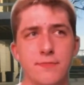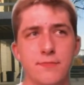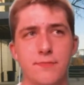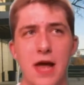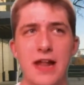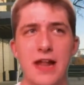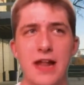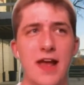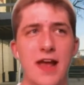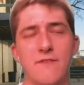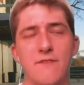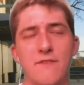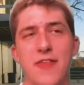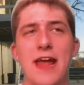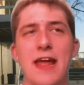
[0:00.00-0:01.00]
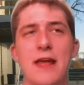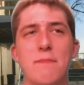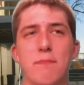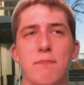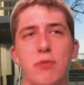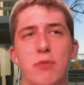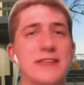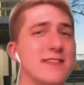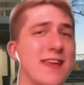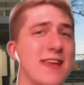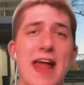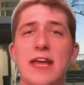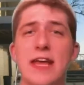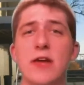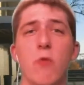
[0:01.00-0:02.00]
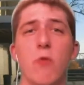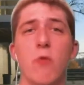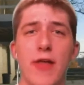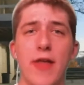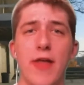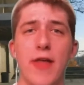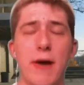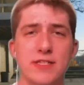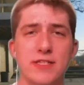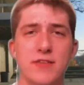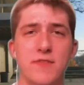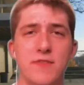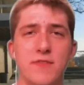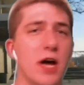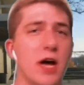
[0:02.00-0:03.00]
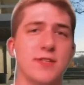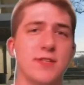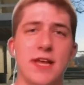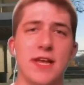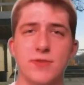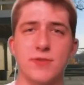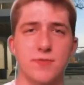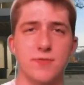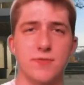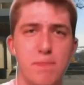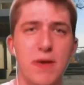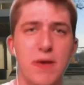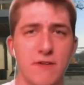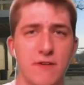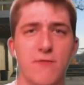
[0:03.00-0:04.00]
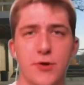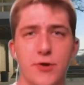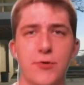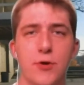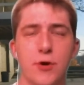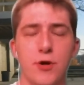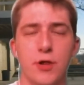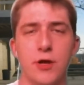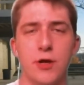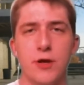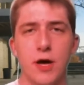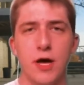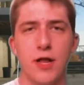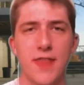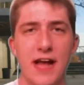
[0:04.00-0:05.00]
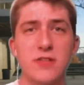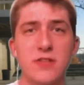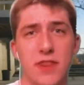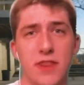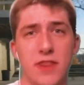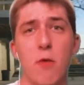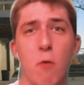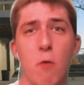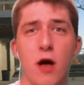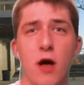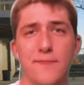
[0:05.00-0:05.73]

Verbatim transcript: and, and if yeah. that name plays any role in that, because if it does, that's big for Google. Uh, that's what they want.